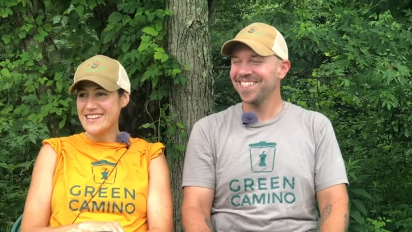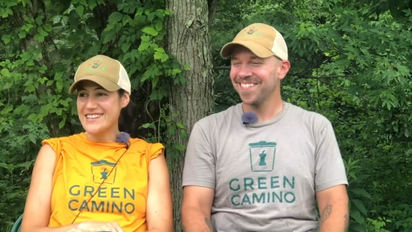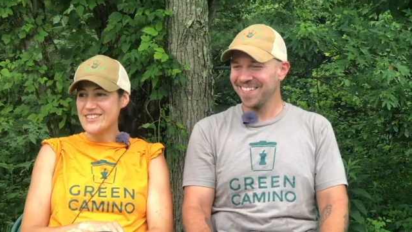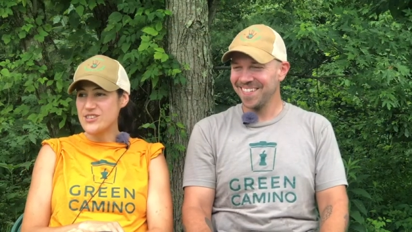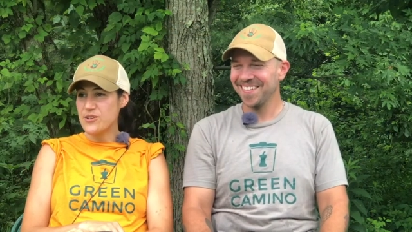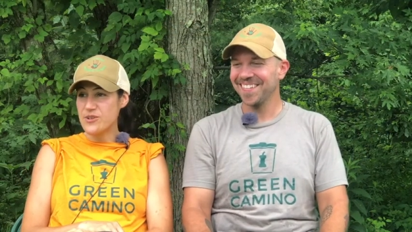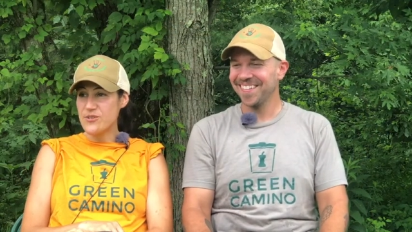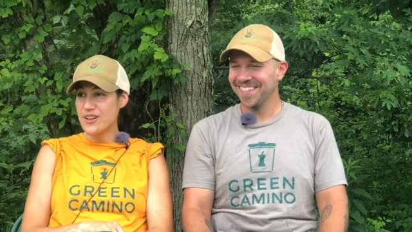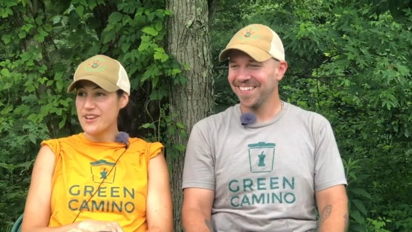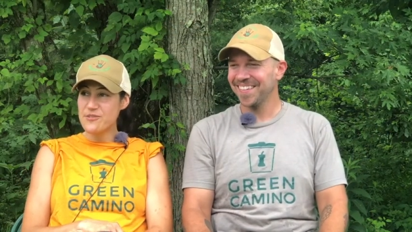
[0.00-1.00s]
Speaker 1: and so we
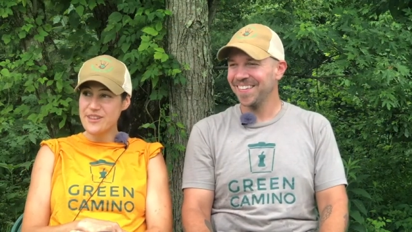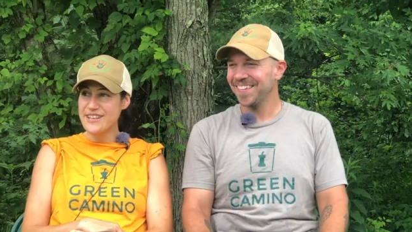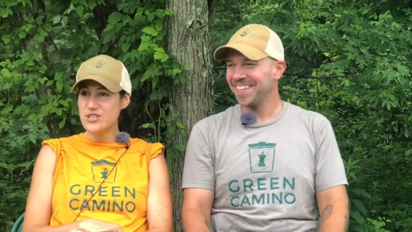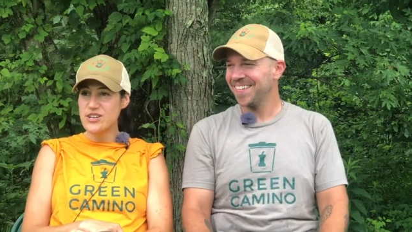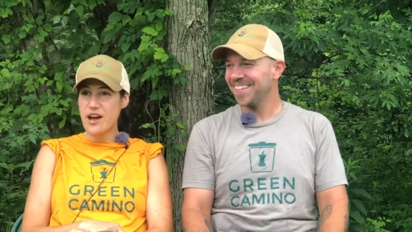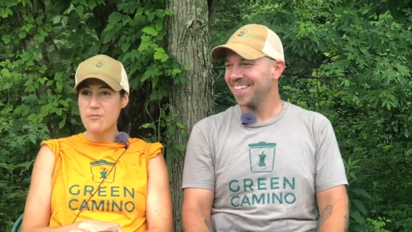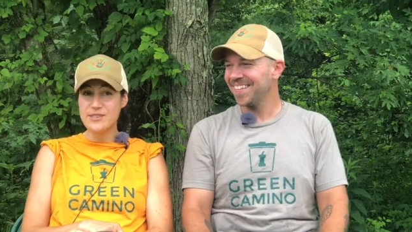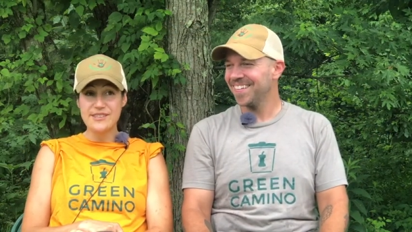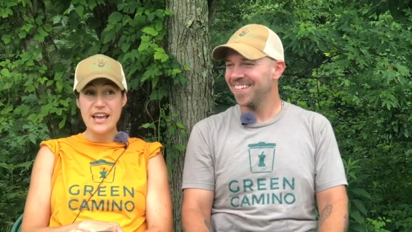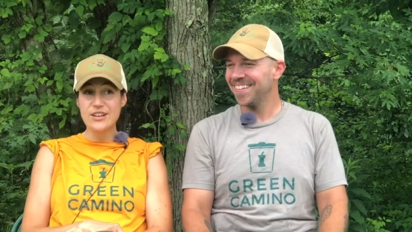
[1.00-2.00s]
were like really into
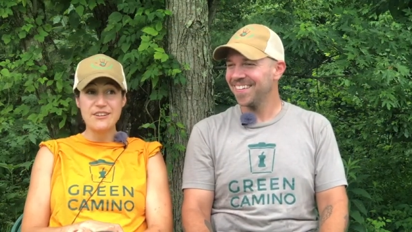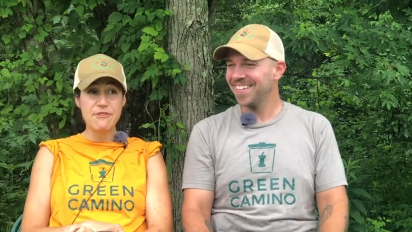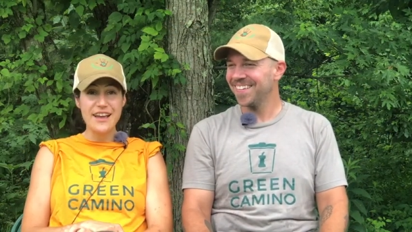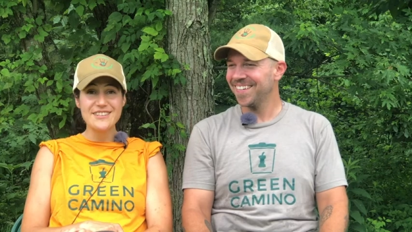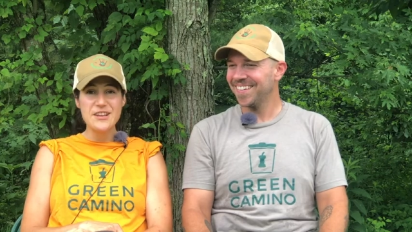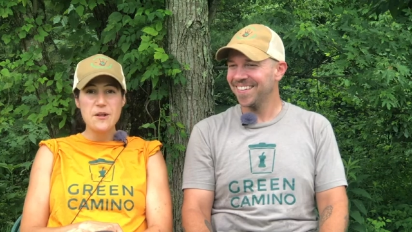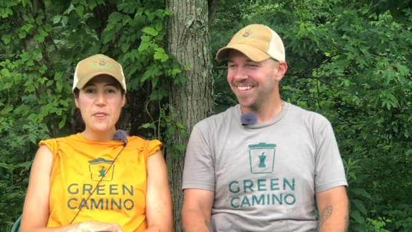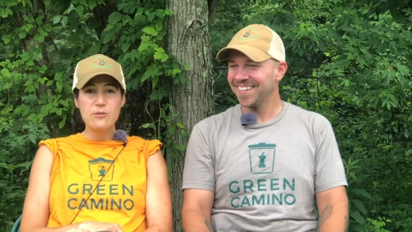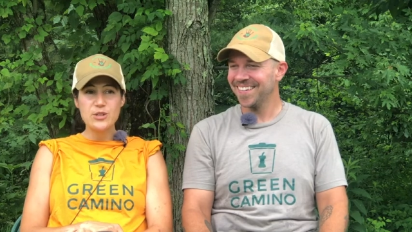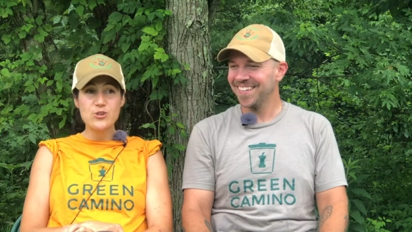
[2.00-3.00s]
composting. In fact,
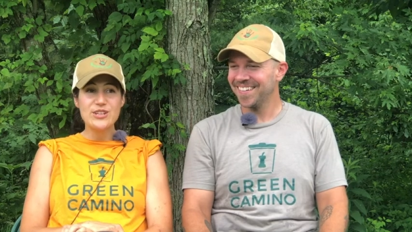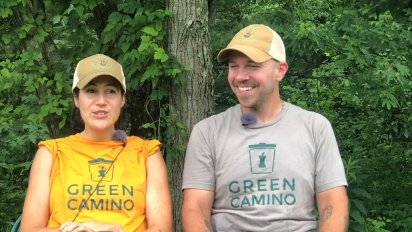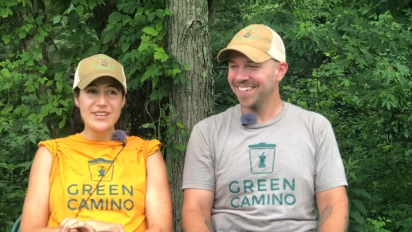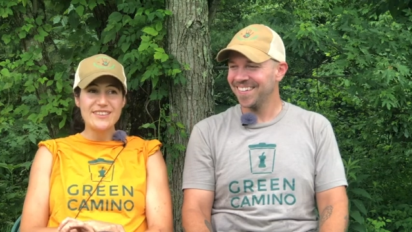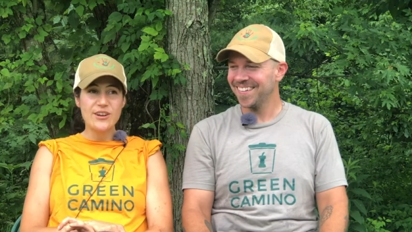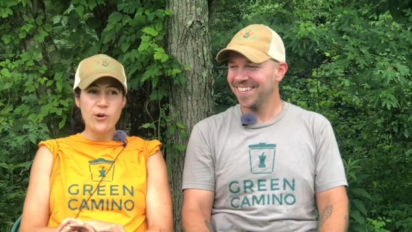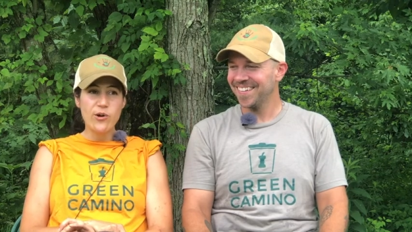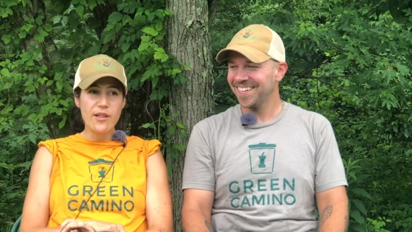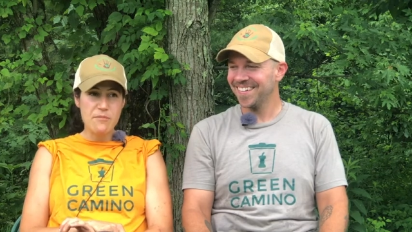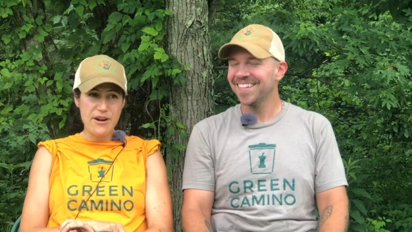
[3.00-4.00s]
we tried to get the
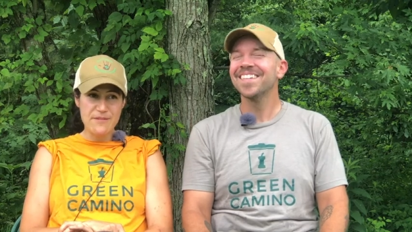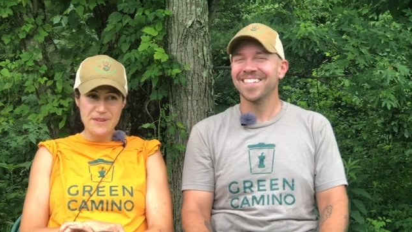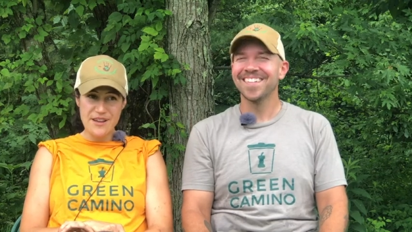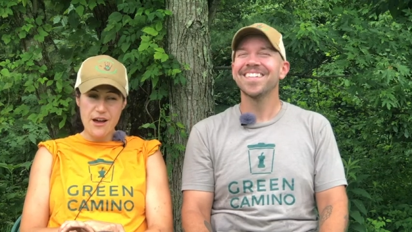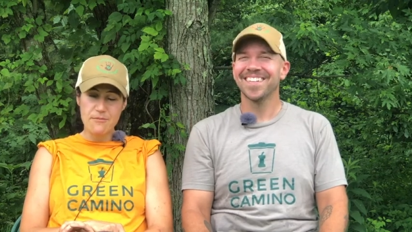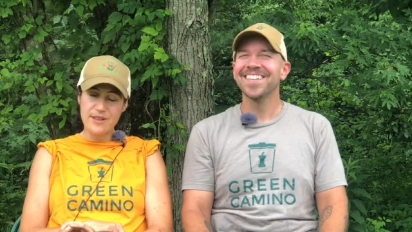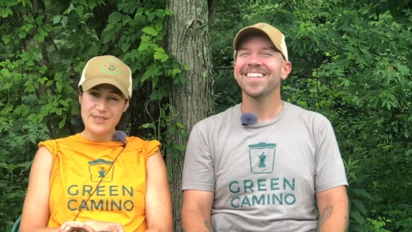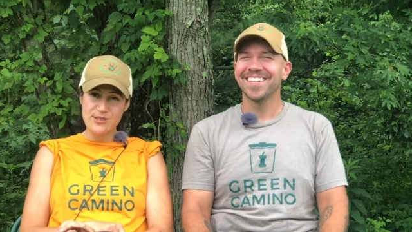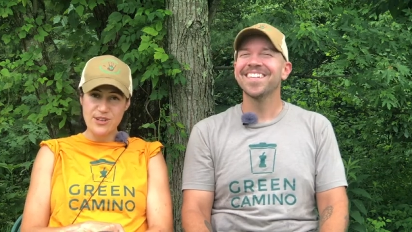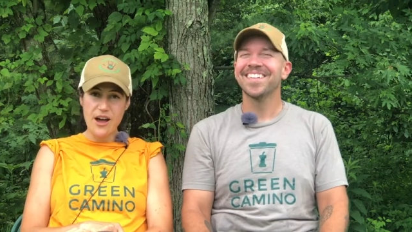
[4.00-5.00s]
whole apartment
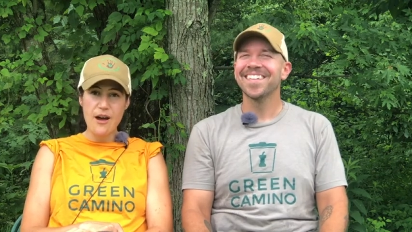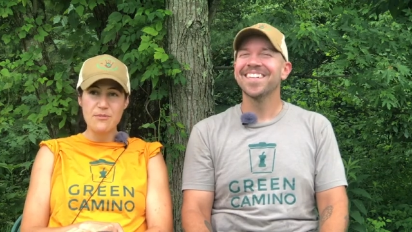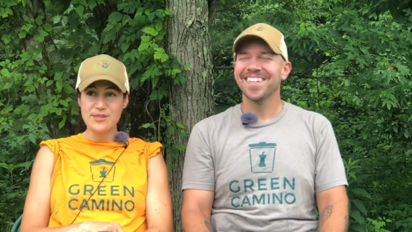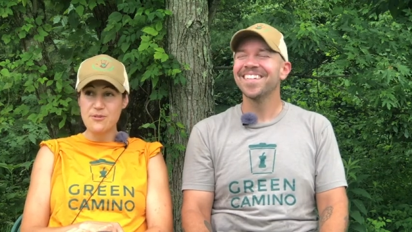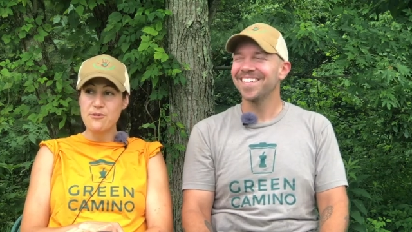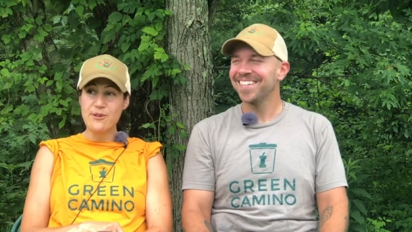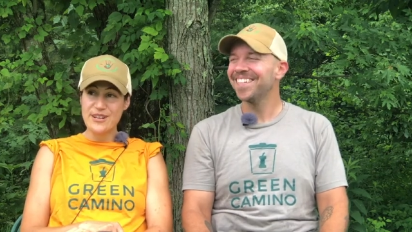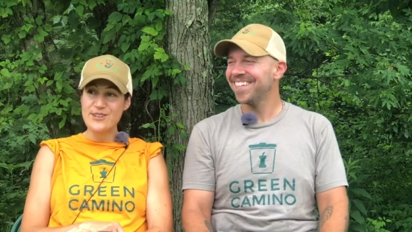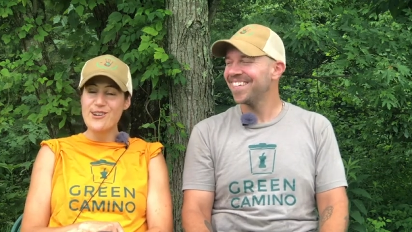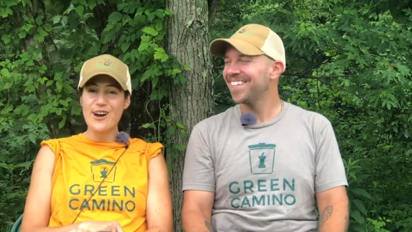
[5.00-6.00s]
complex to compost, and we
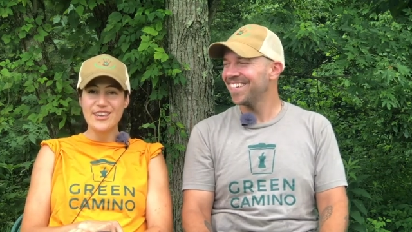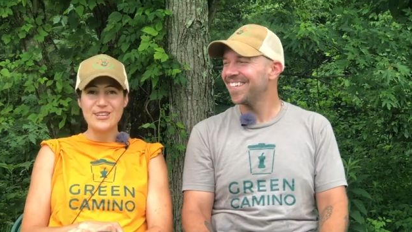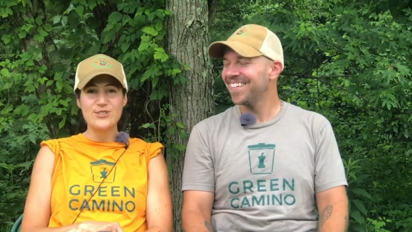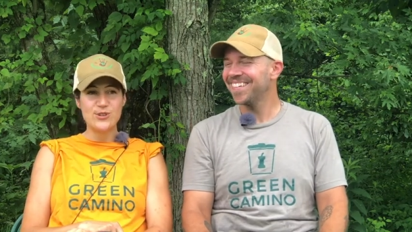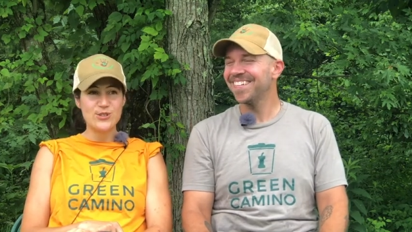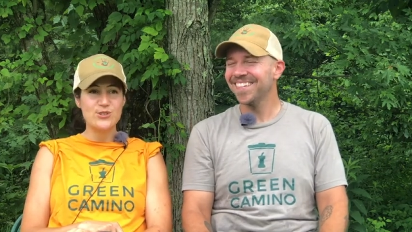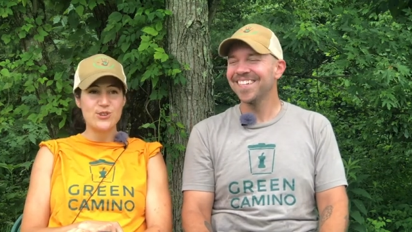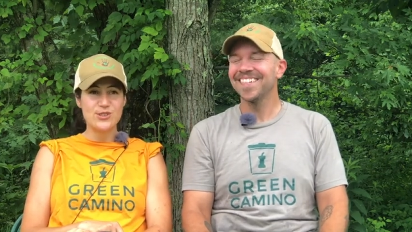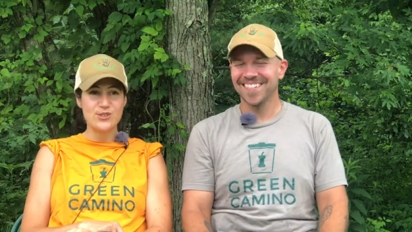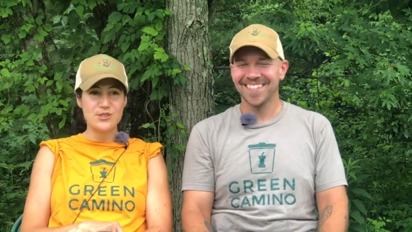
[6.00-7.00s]
went knocking door to
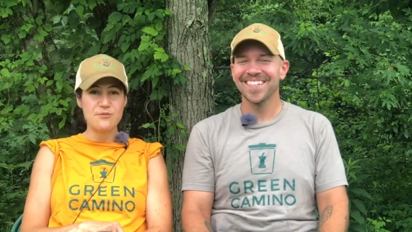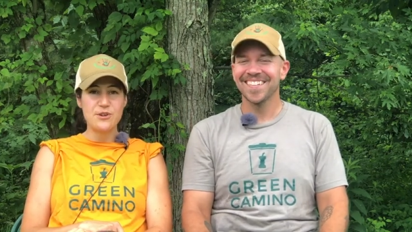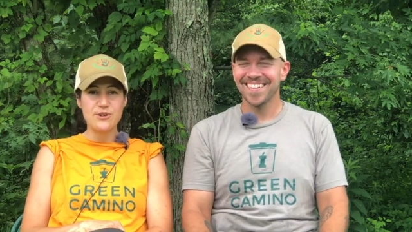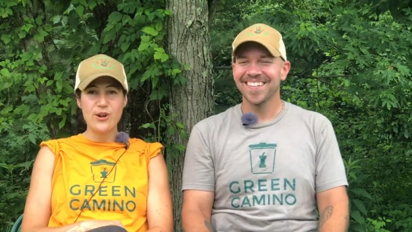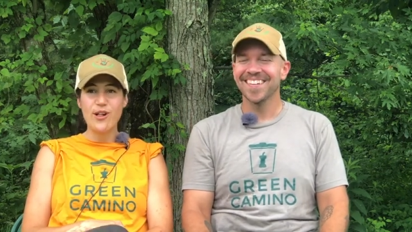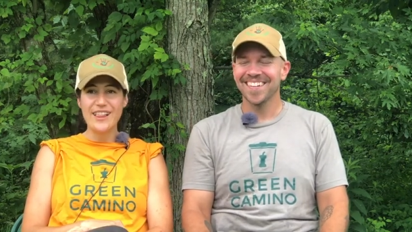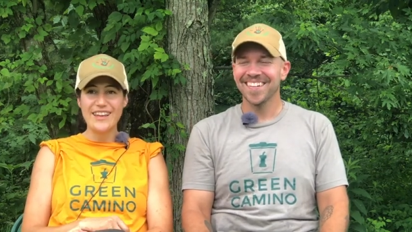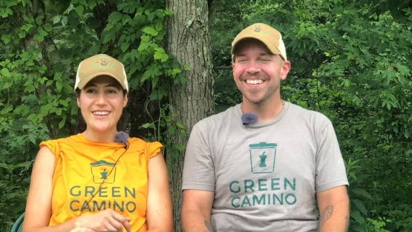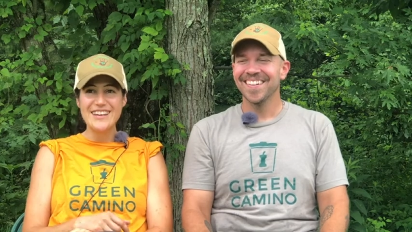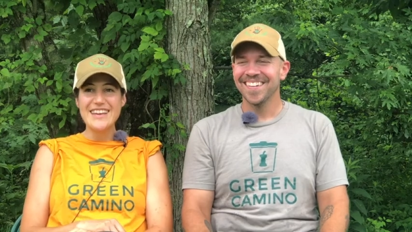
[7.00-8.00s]
door to see if we would all
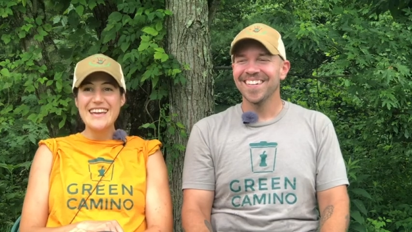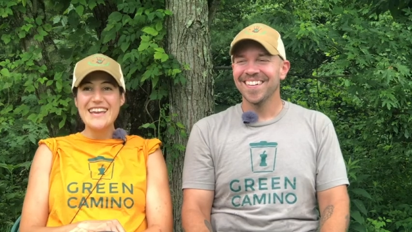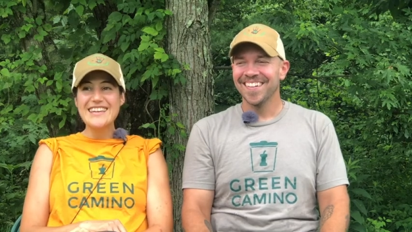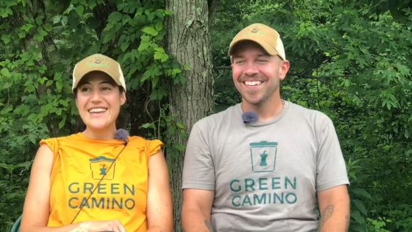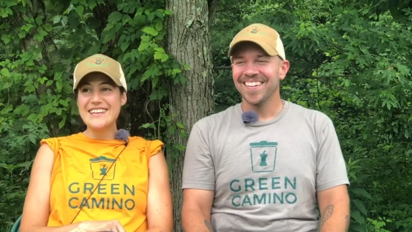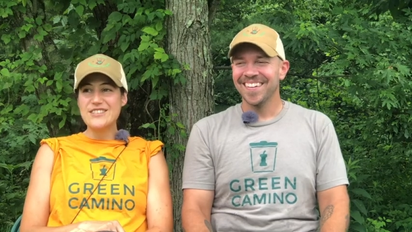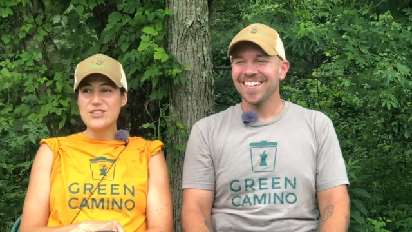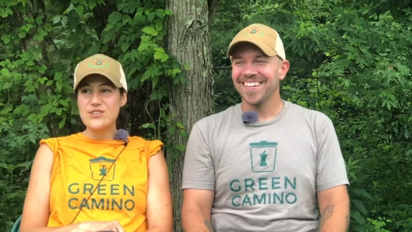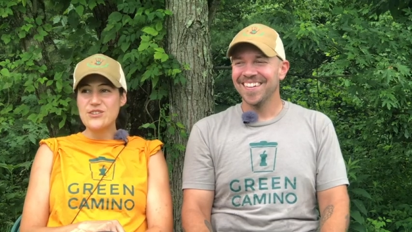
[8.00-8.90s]
like get into